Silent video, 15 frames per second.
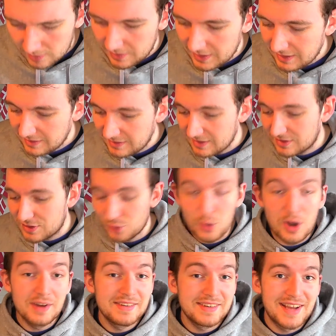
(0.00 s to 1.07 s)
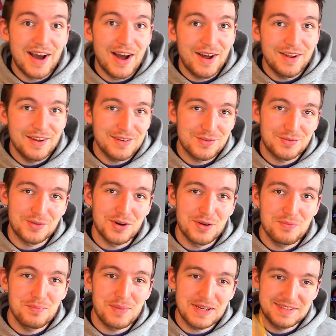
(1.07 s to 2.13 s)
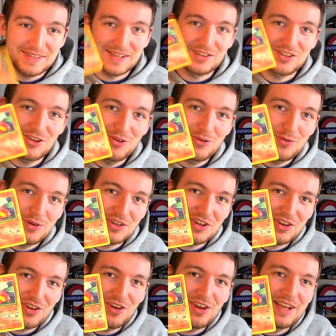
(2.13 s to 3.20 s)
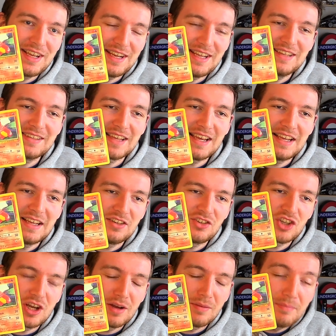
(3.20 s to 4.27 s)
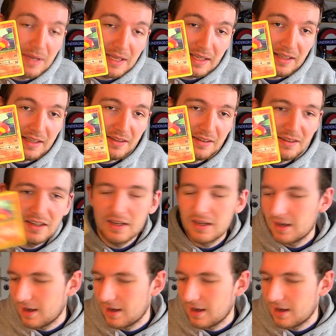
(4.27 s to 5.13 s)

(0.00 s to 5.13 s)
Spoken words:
This is the one card from base set 2 which I got. It is a Charmeleon.